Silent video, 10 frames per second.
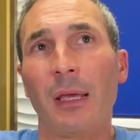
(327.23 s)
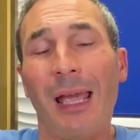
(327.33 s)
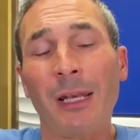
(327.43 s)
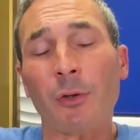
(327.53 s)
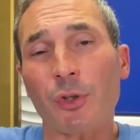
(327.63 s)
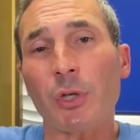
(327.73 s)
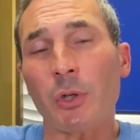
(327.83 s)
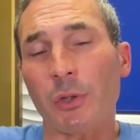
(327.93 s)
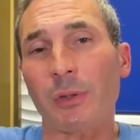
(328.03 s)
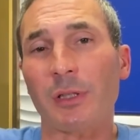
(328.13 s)
And it'll show
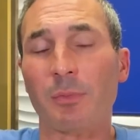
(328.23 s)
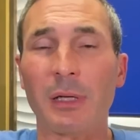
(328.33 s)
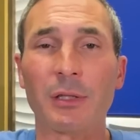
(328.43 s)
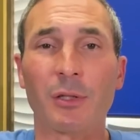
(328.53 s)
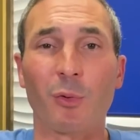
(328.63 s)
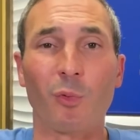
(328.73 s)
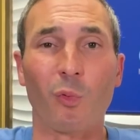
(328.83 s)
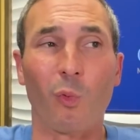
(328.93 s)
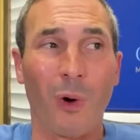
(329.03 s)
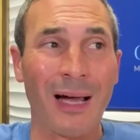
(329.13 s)
you, explain to you
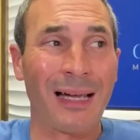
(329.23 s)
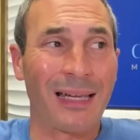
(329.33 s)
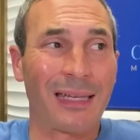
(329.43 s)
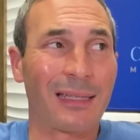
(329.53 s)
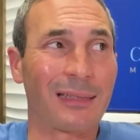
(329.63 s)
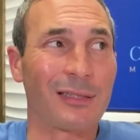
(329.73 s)
why